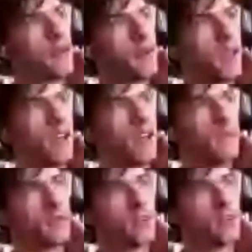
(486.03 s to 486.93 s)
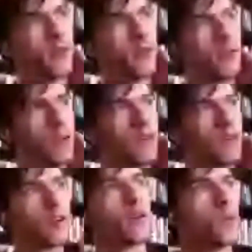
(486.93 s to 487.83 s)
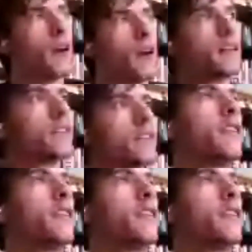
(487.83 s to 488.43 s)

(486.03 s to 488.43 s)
being able to know what